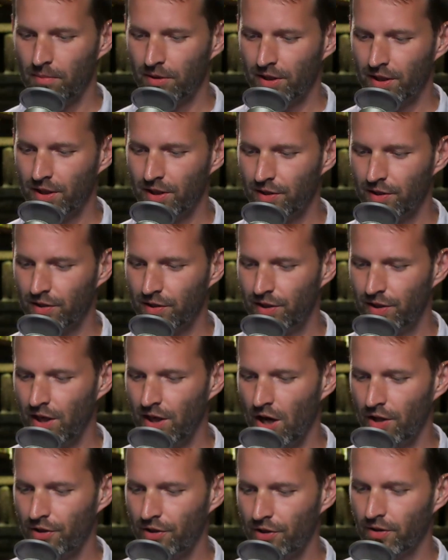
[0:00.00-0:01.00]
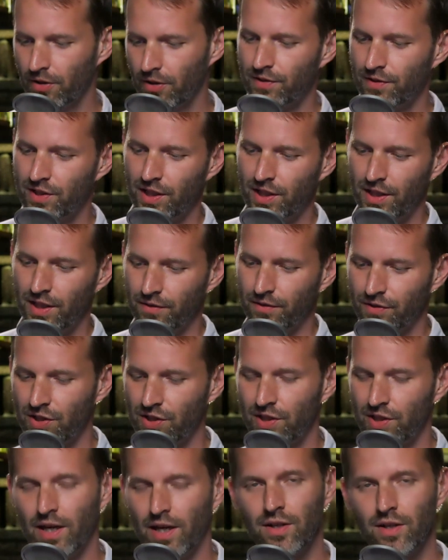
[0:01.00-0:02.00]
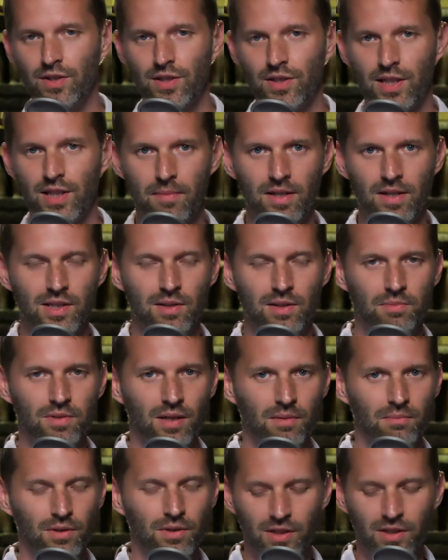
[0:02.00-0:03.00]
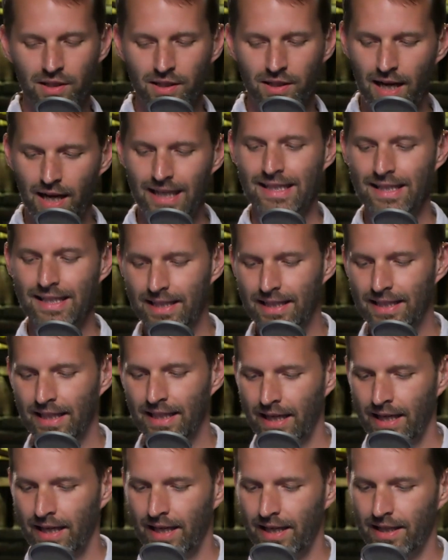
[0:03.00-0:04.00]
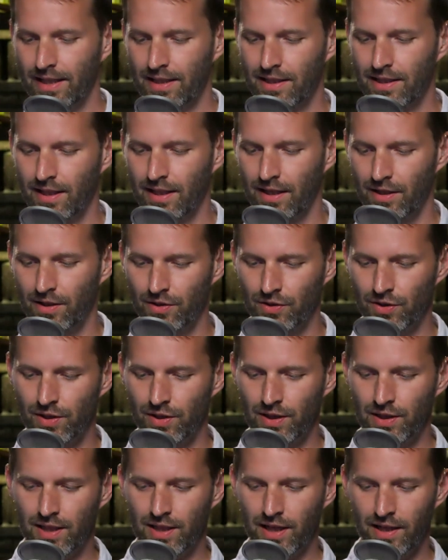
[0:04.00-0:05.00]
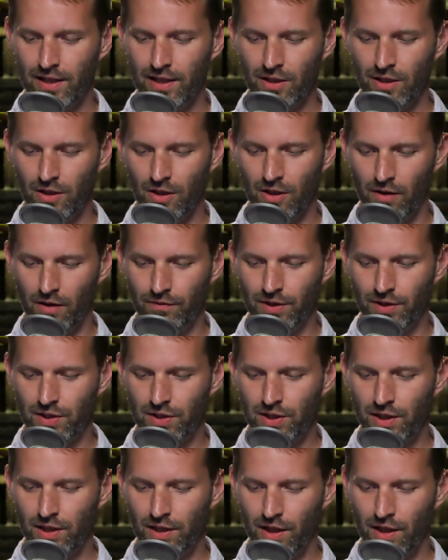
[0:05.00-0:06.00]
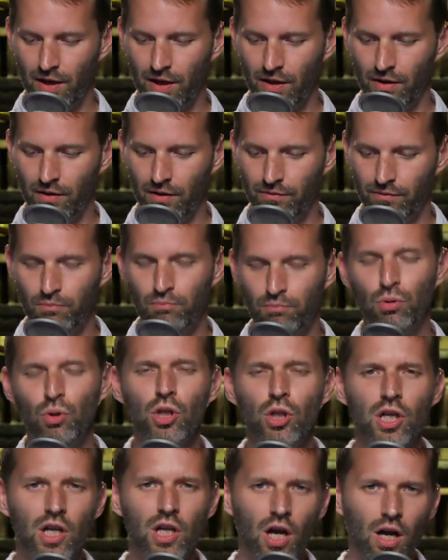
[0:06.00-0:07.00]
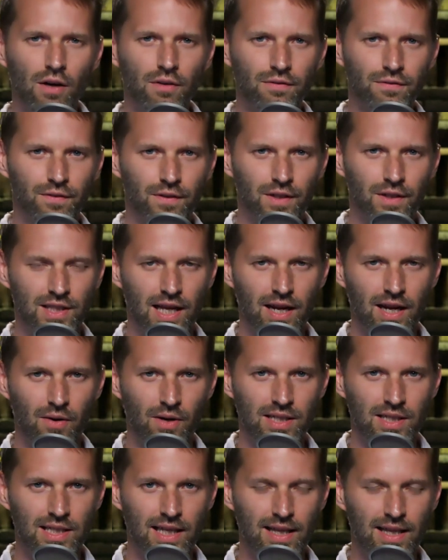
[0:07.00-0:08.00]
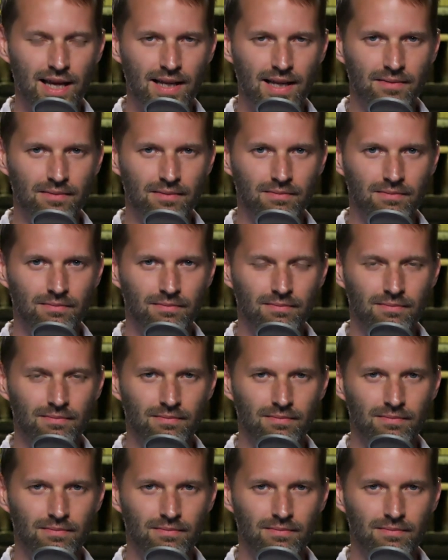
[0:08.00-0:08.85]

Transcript: is the author of City of Stairs. It came out September 9th. It tells the tale of the city of Bulikov. Is that how I say that? Yep.